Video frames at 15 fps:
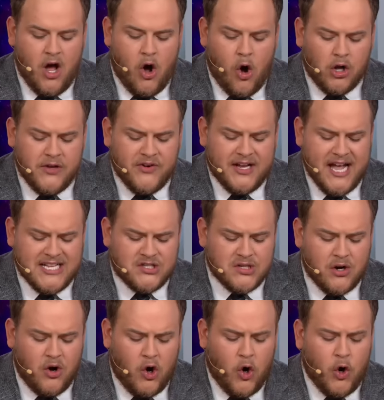All of your gates
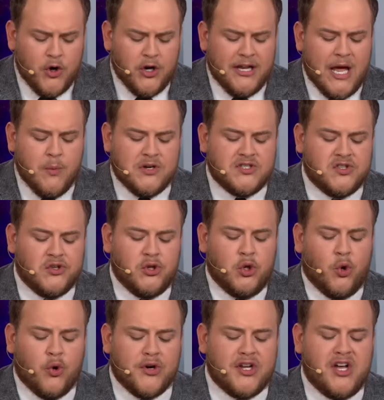throughout all your land which the
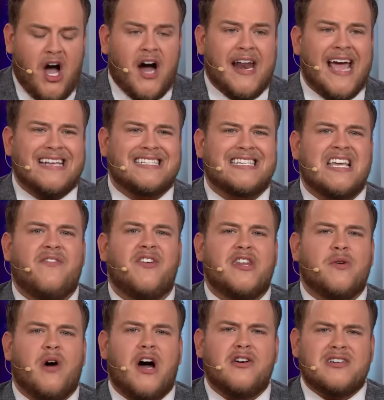Lord God has given
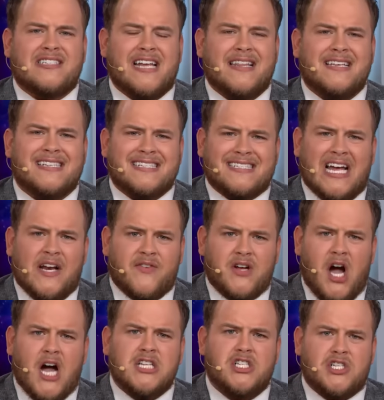you. Understand this, a sign of
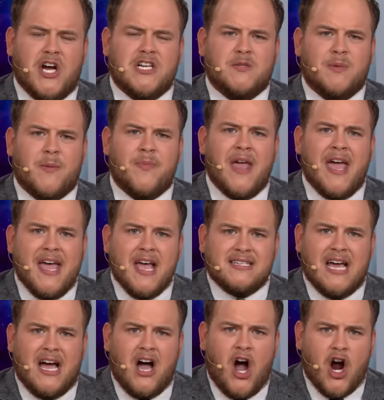God's judgment is
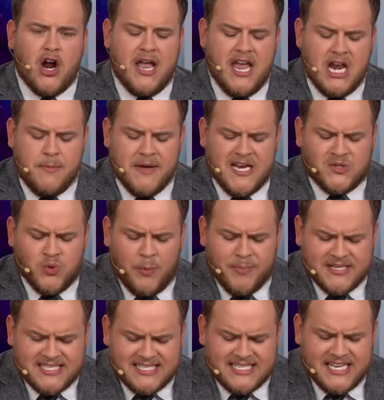that our enemies will
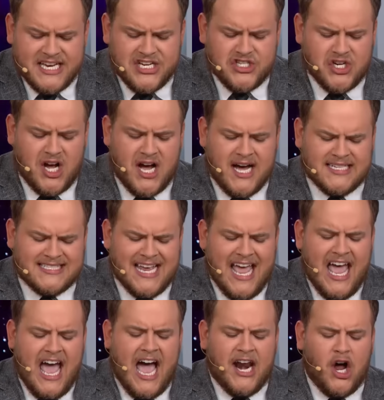besiege us
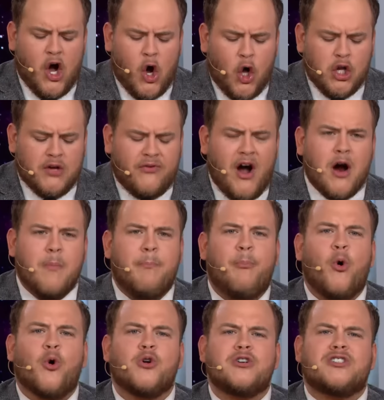at all of our
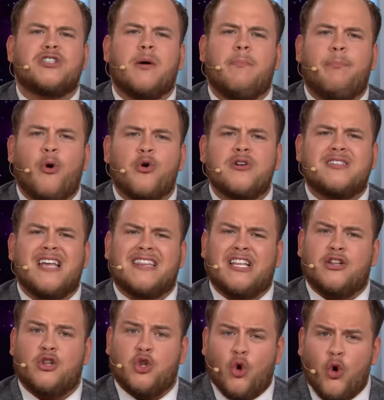borders, the borders that the
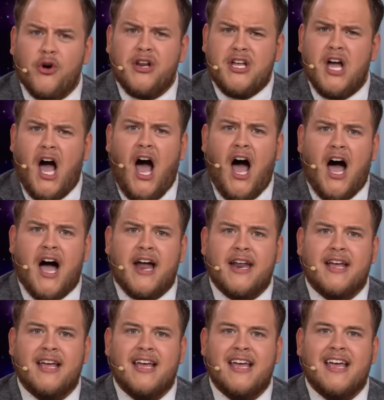Lord God
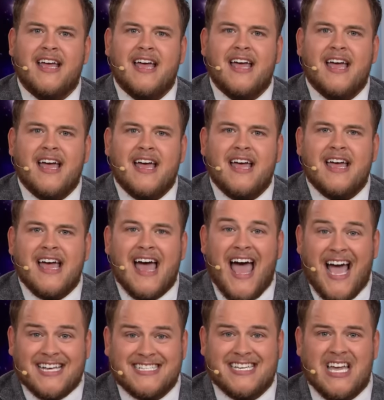
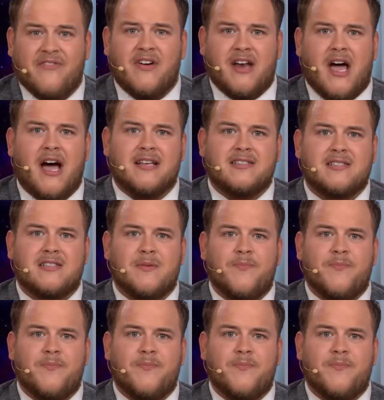has given us.